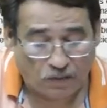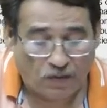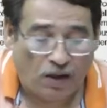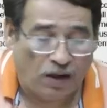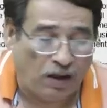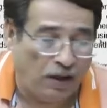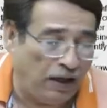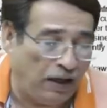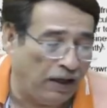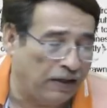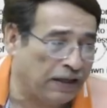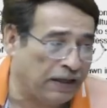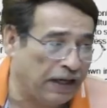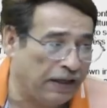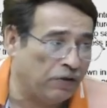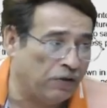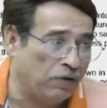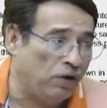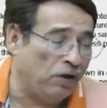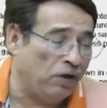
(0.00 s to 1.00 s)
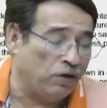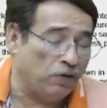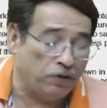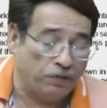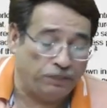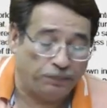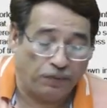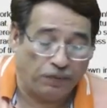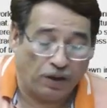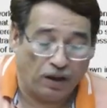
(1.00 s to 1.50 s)
As I told
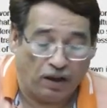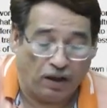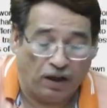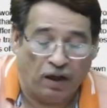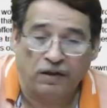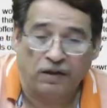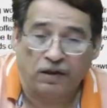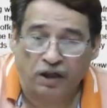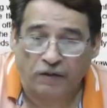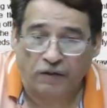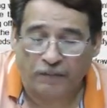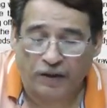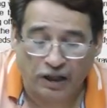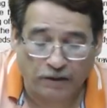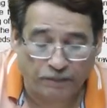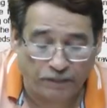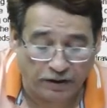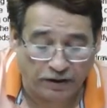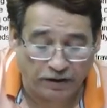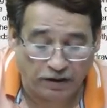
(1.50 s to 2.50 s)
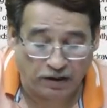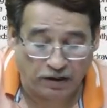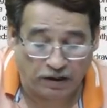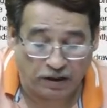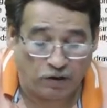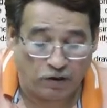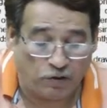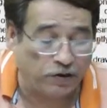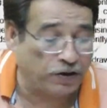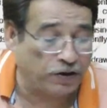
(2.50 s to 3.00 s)
you, under departmental
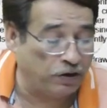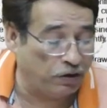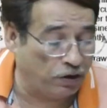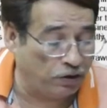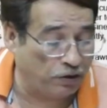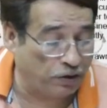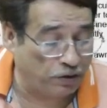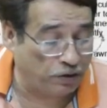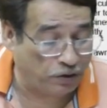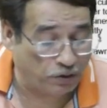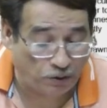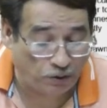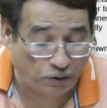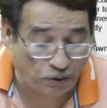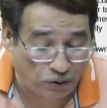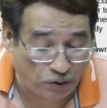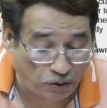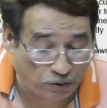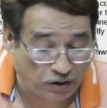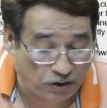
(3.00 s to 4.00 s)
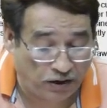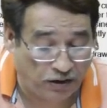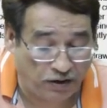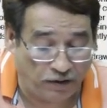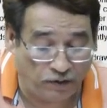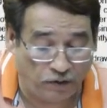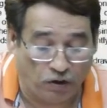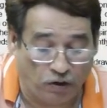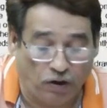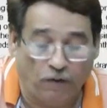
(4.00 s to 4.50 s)
accounts, in order to know the
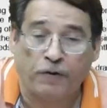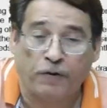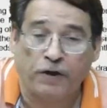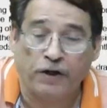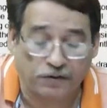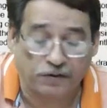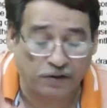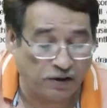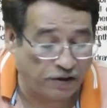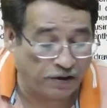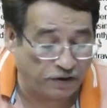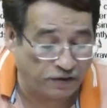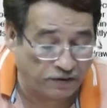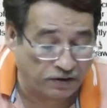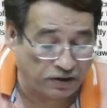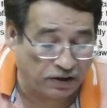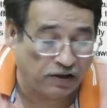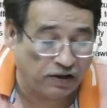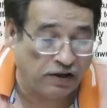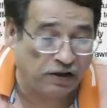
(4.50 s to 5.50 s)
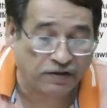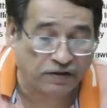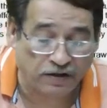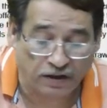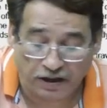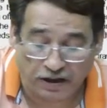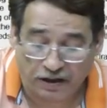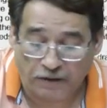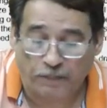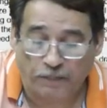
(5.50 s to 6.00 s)
operational results,
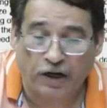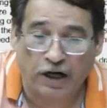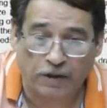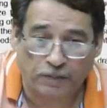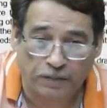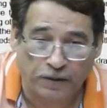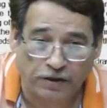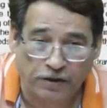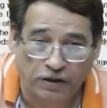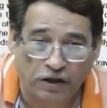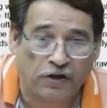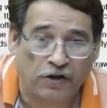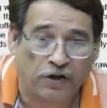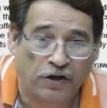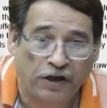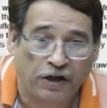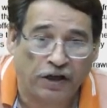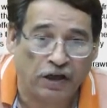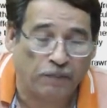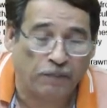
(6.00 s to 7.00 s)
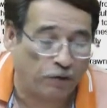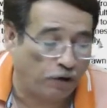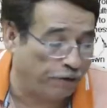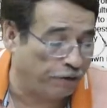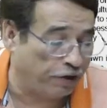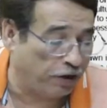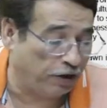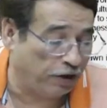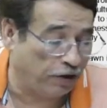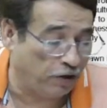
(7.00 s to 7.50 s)
a departmental trading and
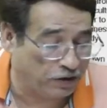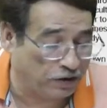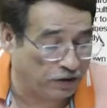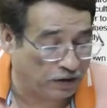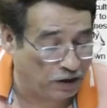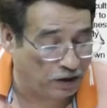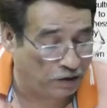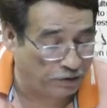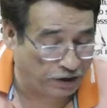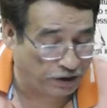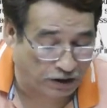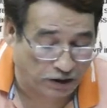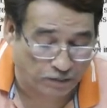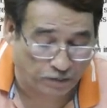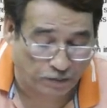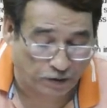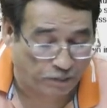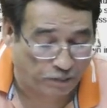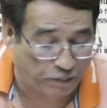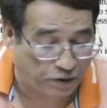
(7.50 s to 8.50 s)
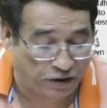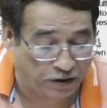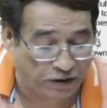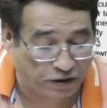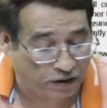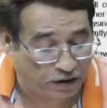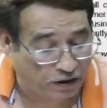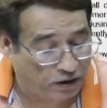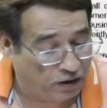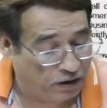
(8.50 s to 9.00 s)
profit and loss account is prepared.
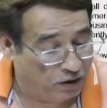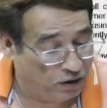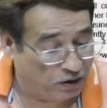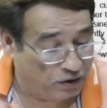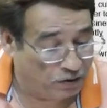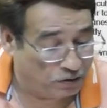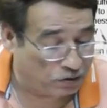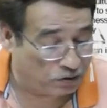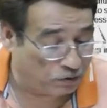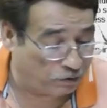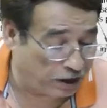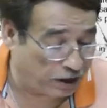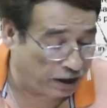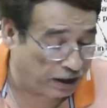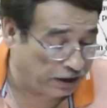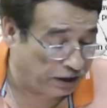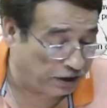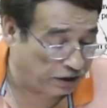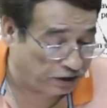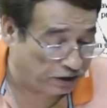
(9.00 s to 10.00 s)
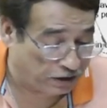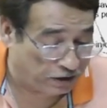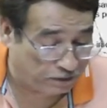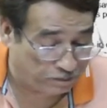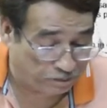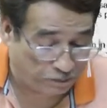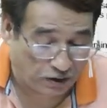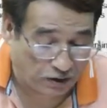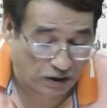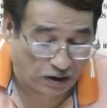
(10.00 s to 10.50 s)
So we write here,
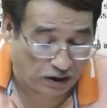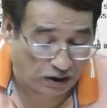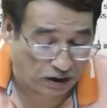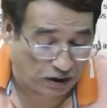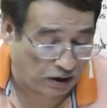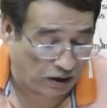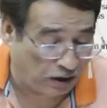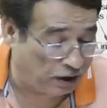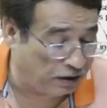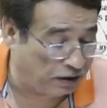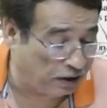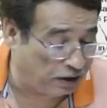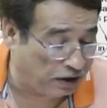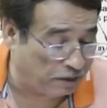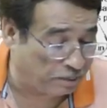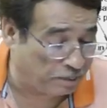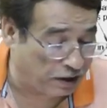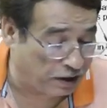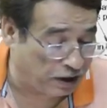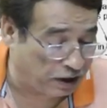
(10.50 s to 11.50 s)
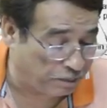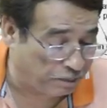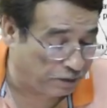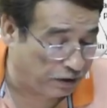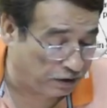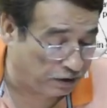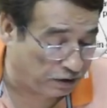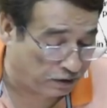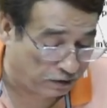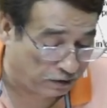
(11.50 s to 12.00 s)
under
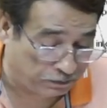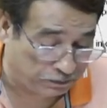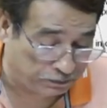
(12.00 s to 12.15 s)
departmental